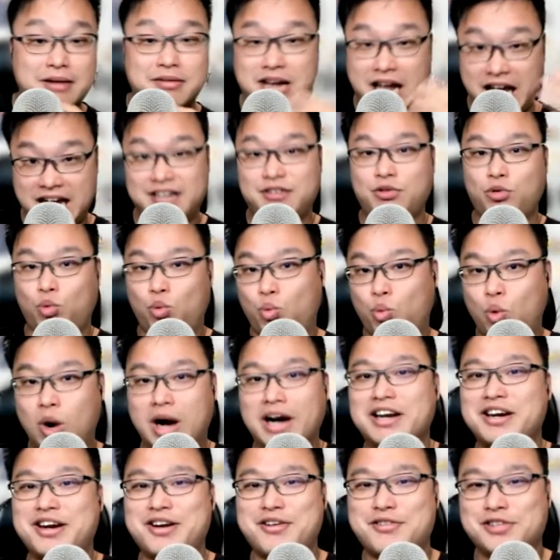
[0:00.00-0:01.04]
and
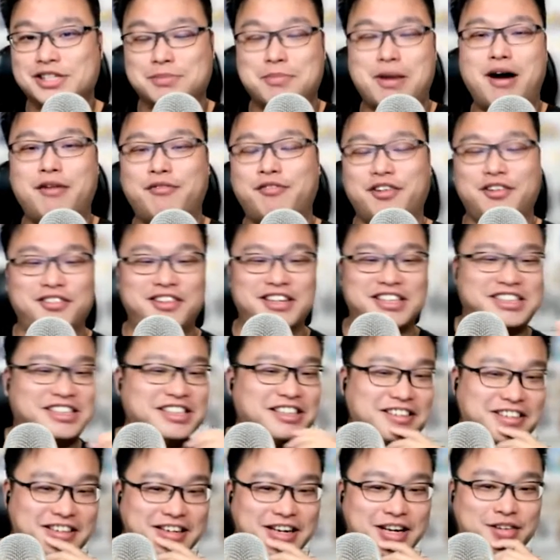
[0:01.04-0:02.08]
one new smartphone
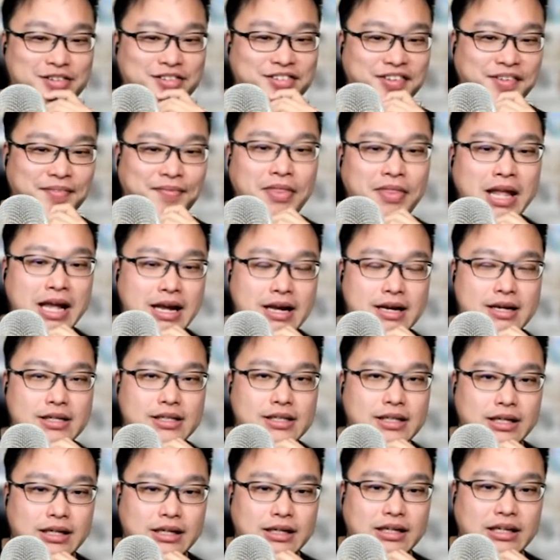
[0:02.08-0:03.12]
this year even.
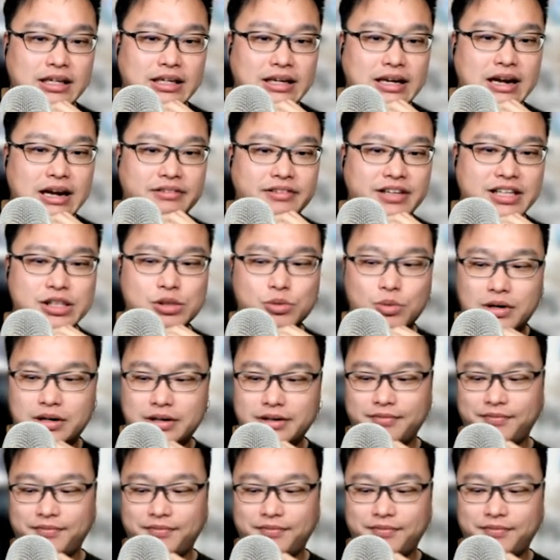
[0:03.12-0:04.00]
Now this